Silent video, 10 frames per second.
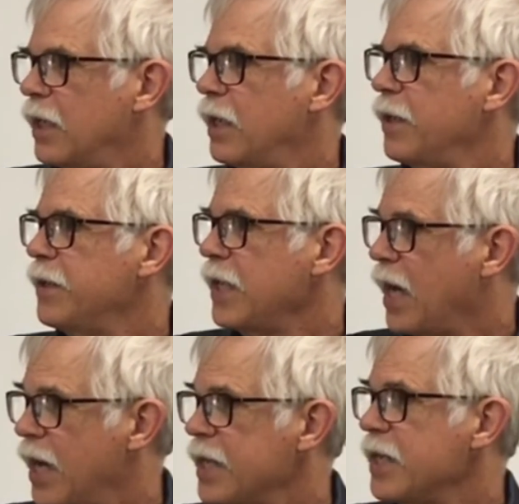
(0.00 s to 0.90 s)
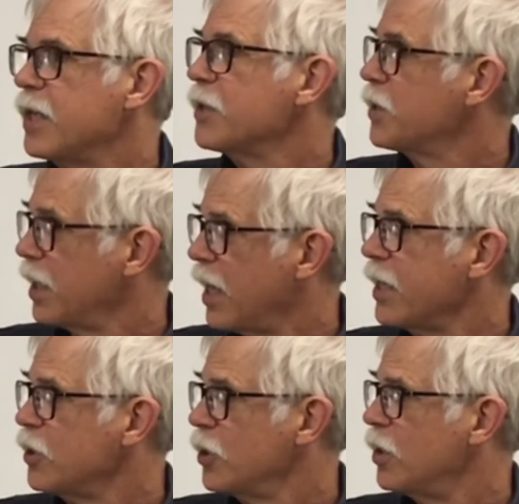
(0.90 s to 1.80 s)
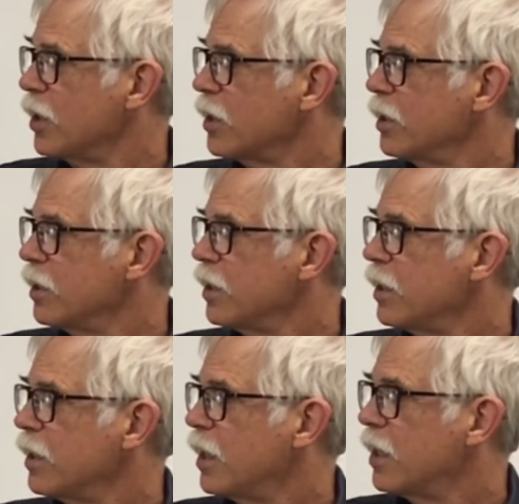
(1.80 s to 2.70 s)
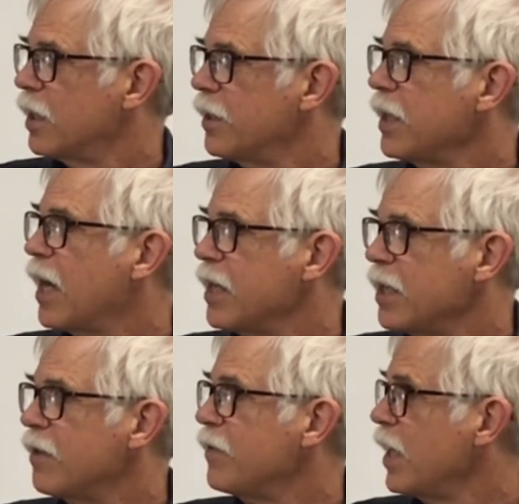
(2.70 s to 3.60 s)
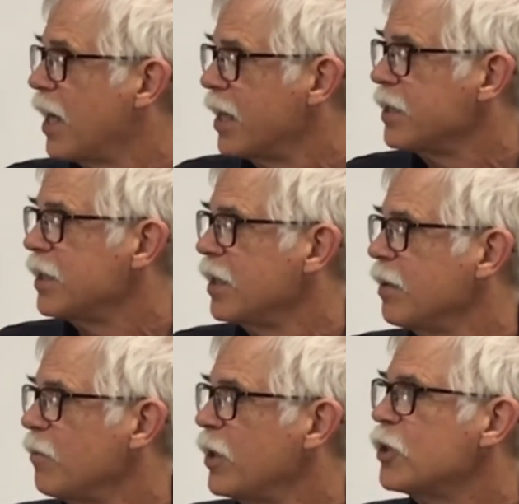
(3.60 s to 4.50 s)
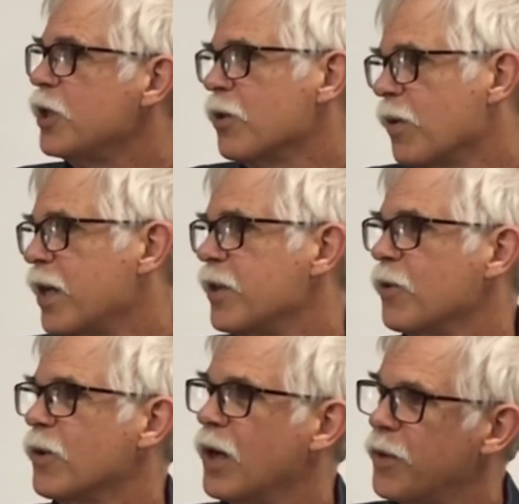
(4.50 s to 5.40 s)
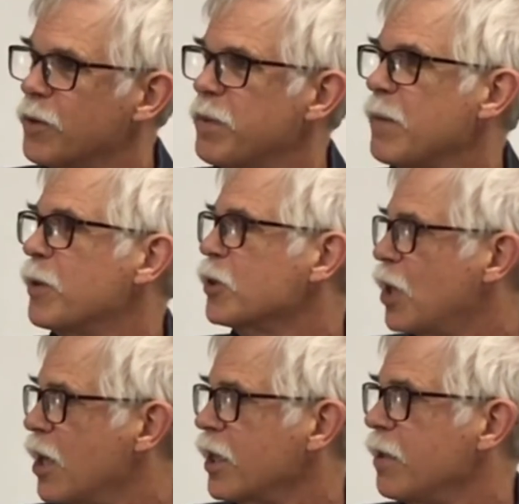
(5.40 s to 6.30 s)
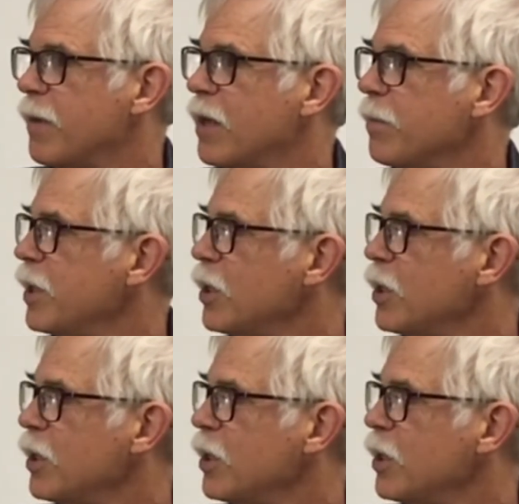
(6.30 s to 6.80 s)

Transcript: the ideas that I took, the idea of the I-team, which you're right, there were other people talking about it, but